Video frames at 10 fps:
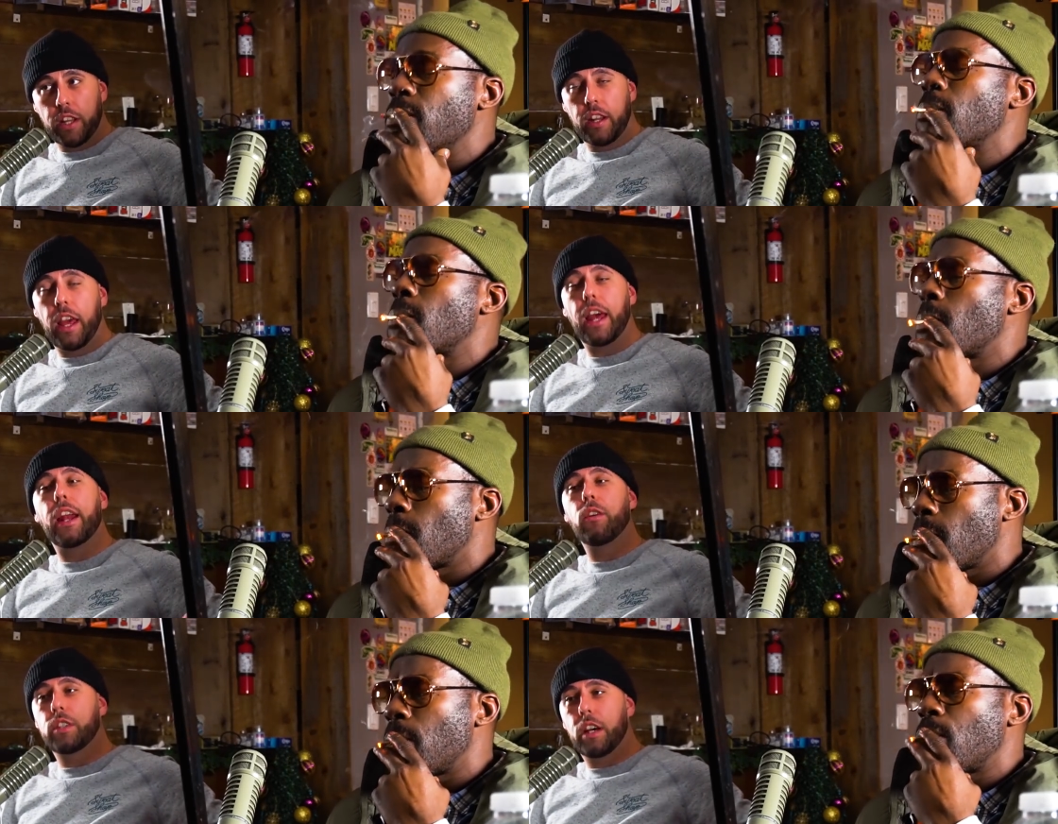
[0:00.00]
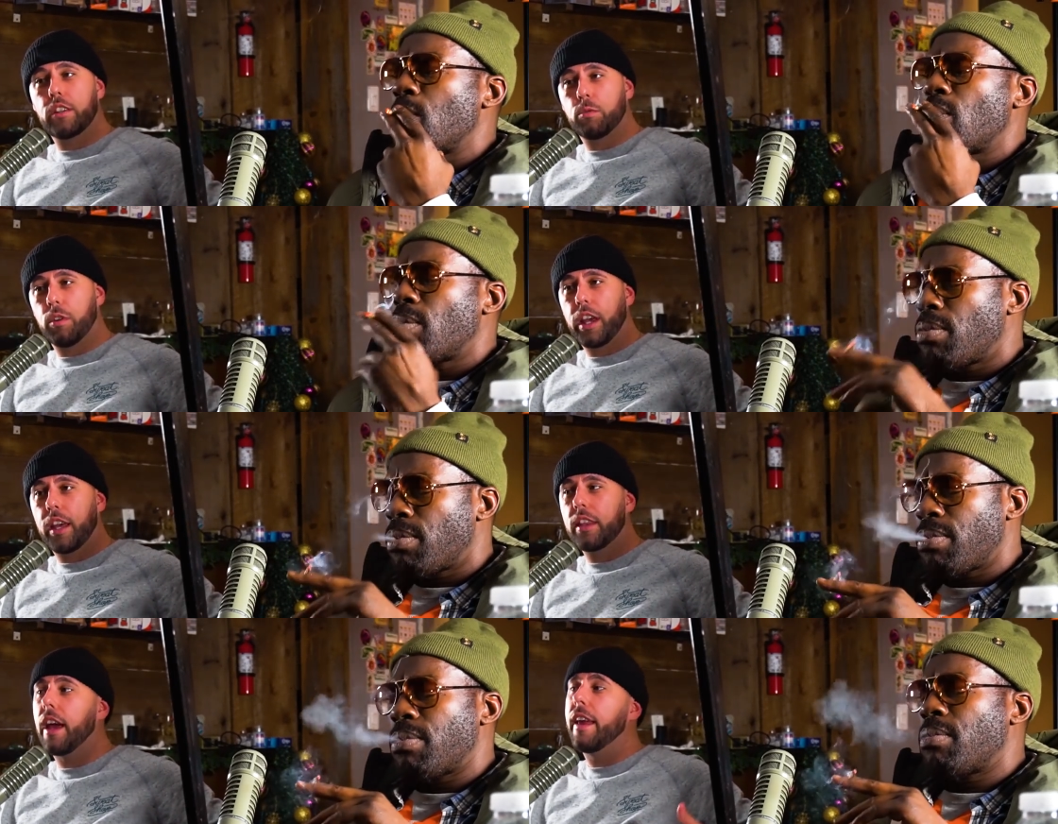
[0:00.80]
Speaker 1: it, and I don't doubt his work
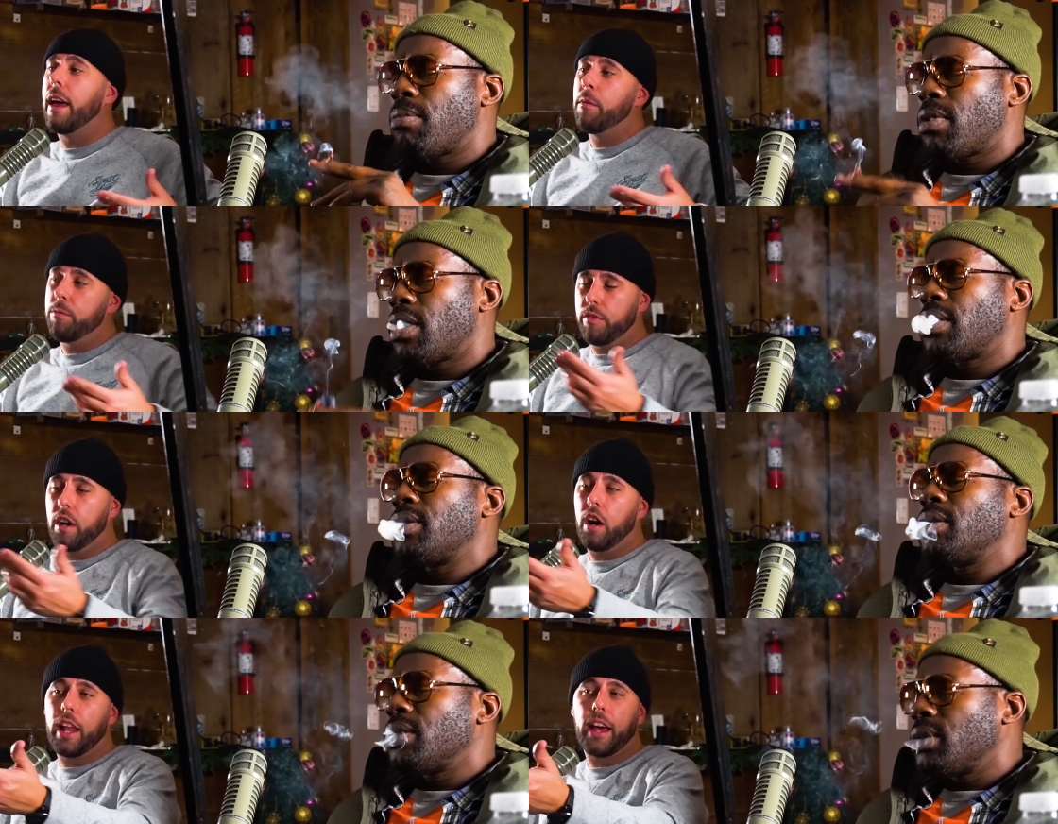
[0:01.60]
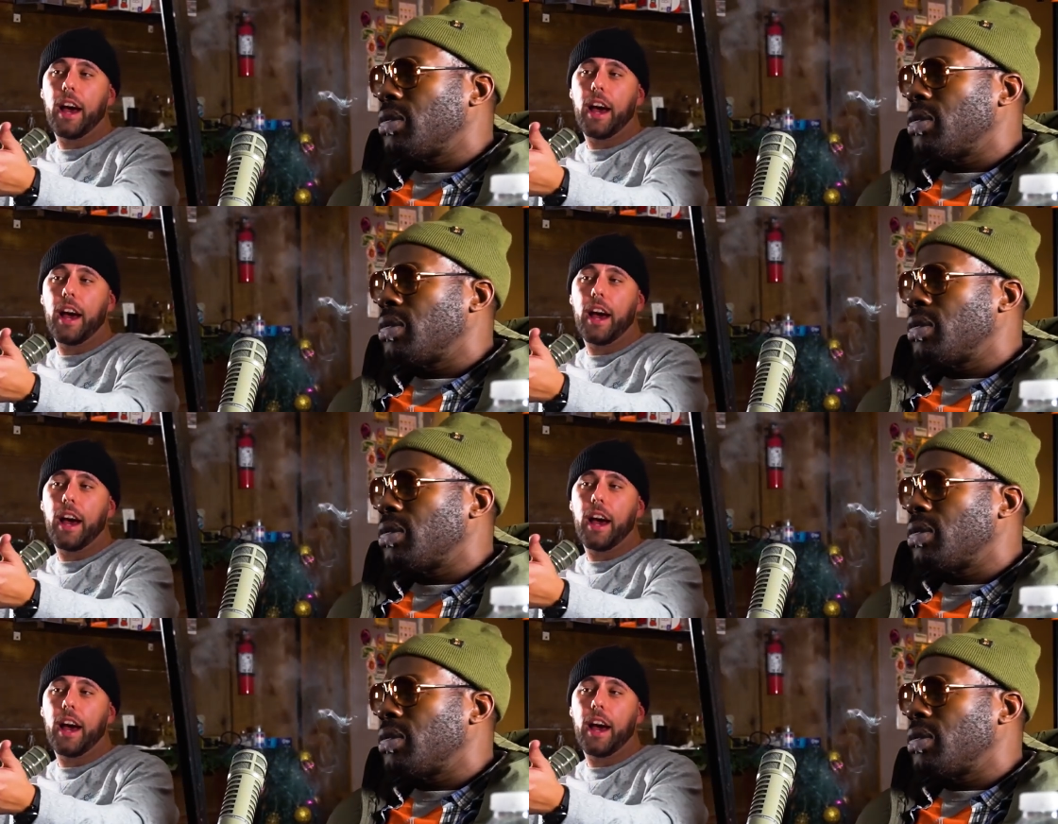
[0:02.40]
ethic. And then all I